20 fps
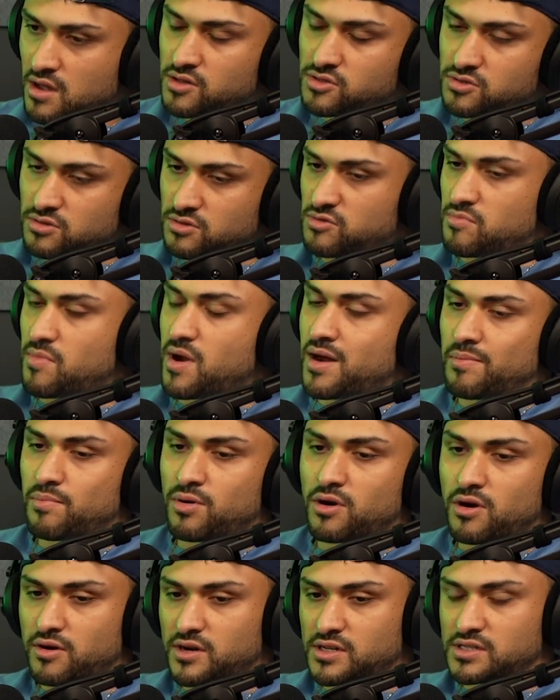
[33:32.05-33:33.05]
So those are my
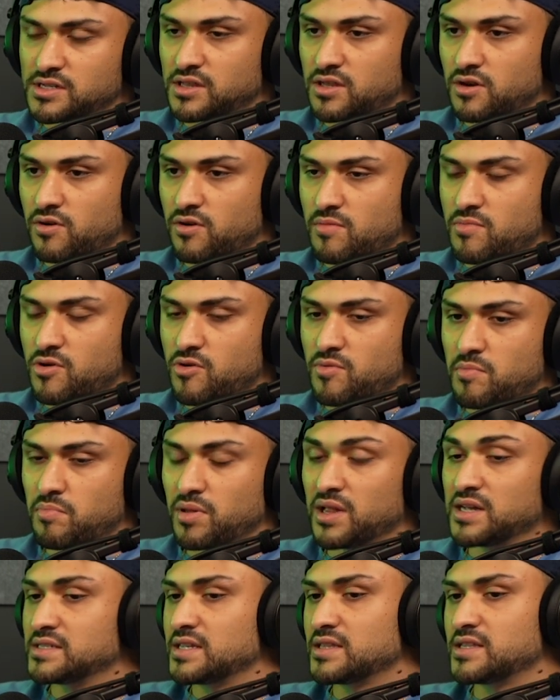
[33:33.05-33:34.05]
priorities at the current moment.
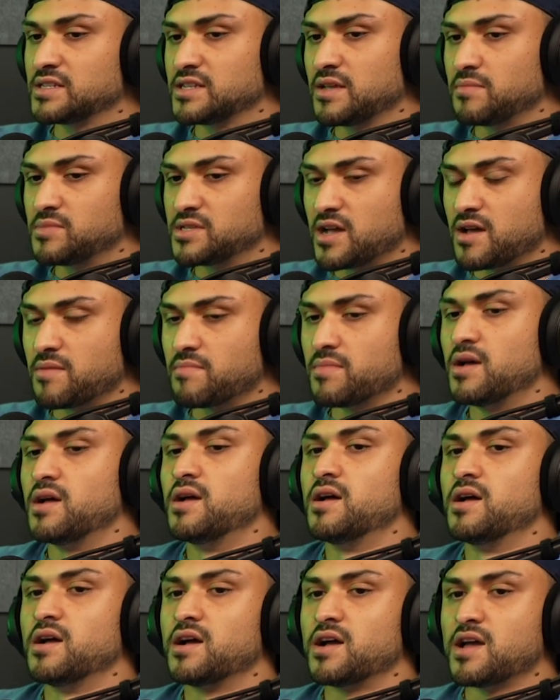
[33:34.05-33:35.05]
Plus, at the same time,
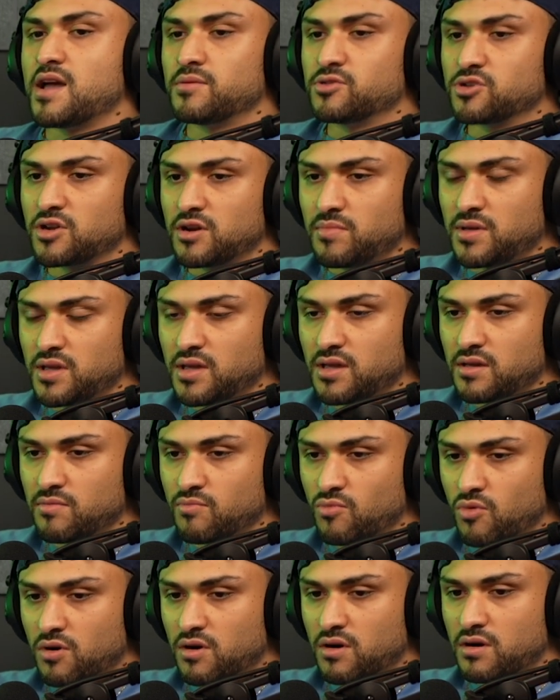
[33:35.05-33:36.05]
I'm trying to be
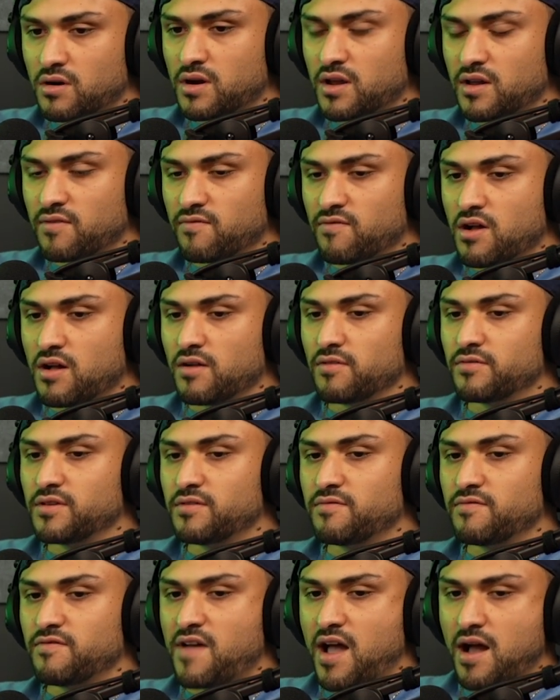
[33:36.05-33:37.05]
more involved
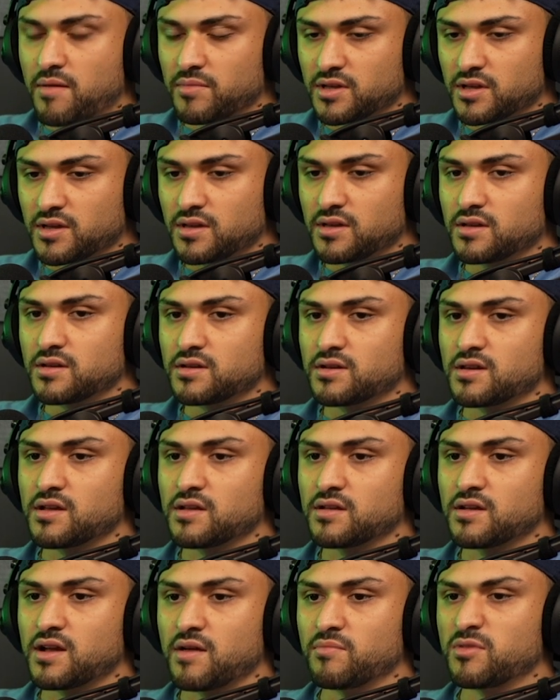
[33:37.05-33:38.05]
in family, and
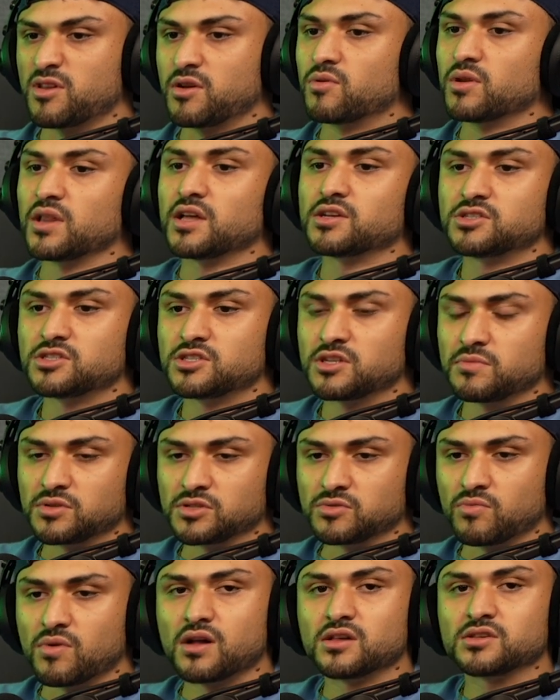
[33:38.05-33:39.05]
I'm in a relationship
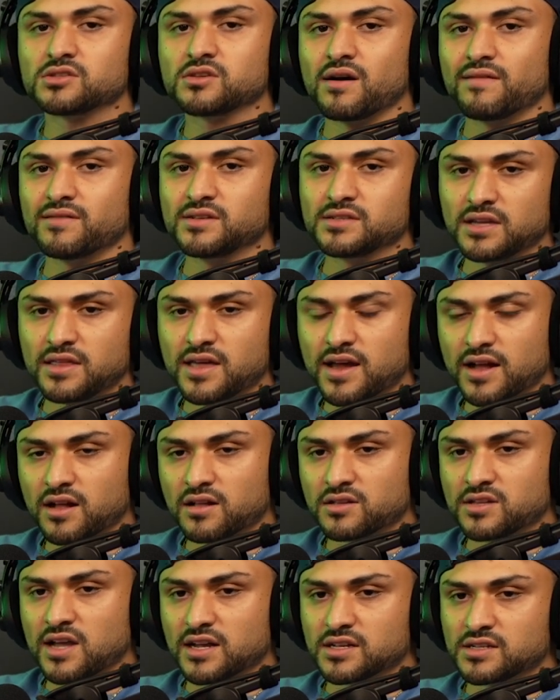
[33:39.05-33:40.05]
as well. So obviously that
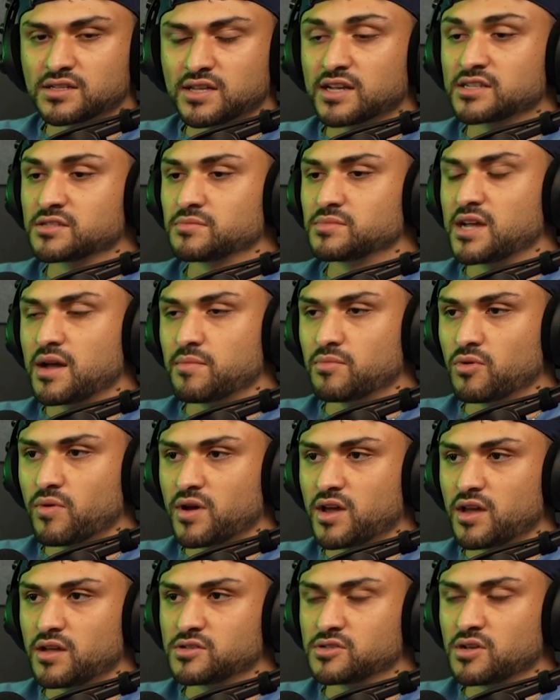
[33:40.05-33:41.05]
could take some time
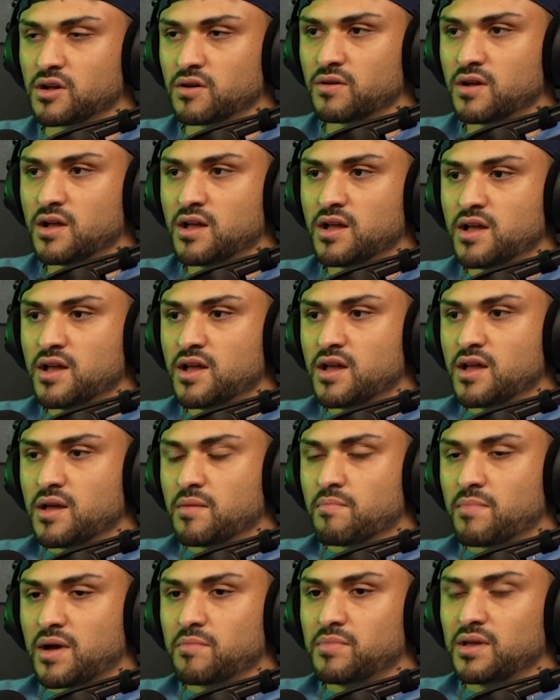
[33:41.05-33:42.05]
away. So
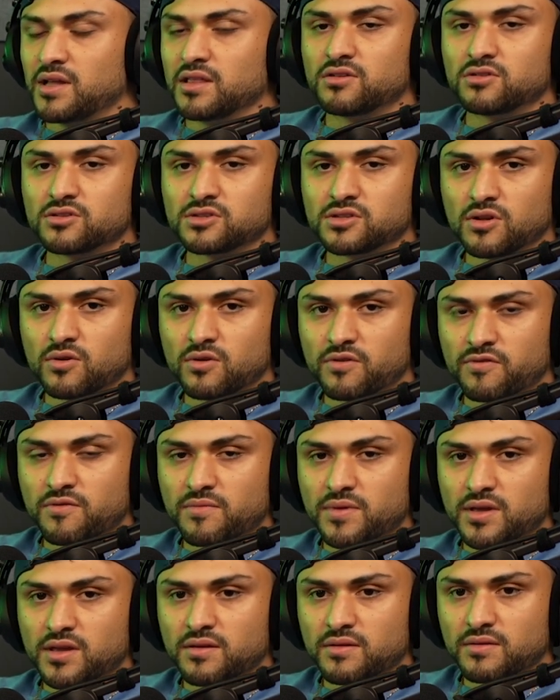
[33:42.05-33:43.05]
might be a little slower for
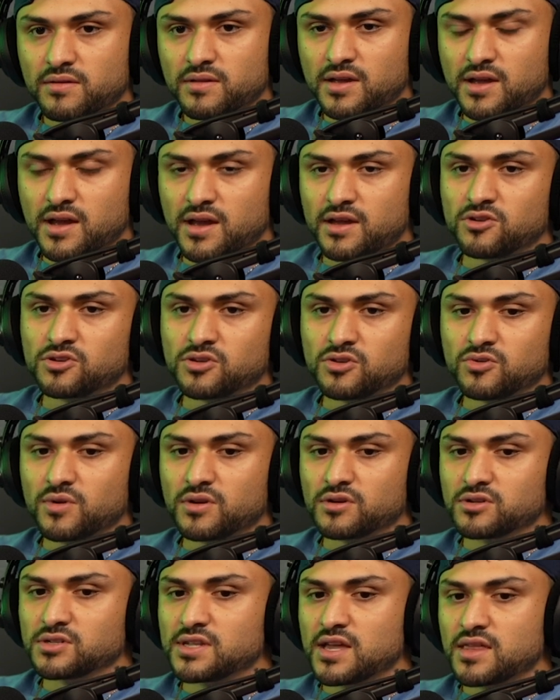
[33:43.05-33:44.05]
me. I do
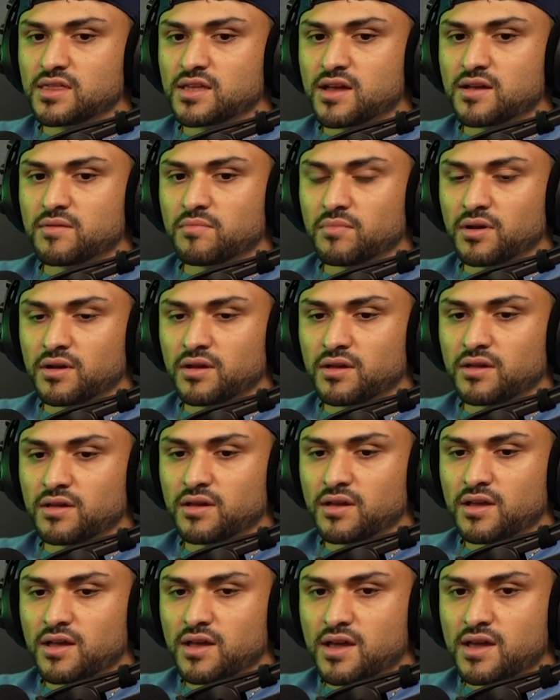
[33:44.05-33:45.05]
understand that, but
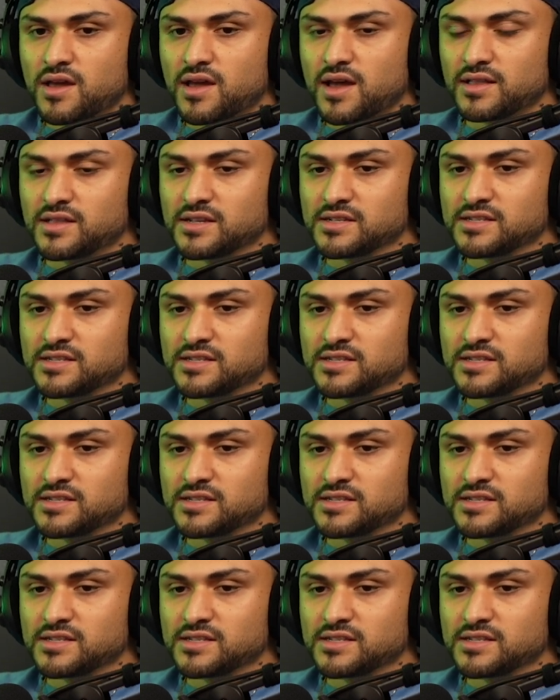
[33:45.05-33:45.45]
at the